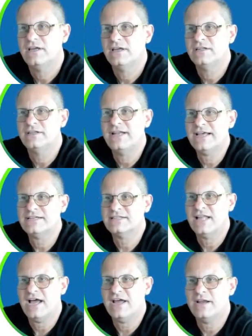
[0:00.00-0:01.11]
In the next
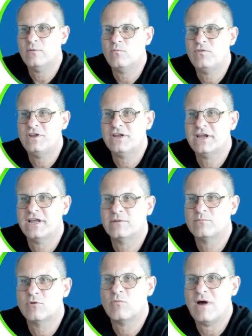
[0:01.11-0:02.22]
line, we can
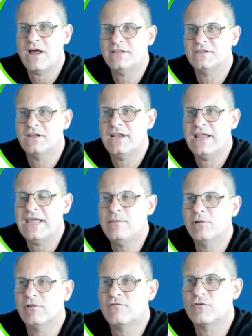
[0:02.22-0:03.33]
provide the
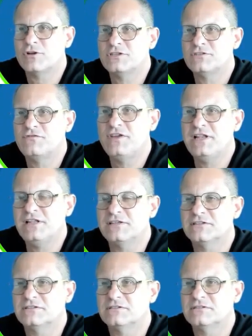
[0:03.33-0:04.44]
label for this field,
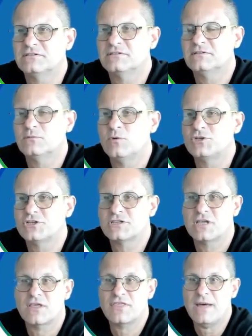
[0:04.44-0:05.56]
which is
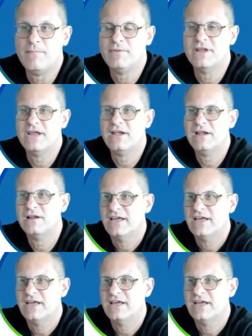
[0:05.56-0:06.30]
thumbnail.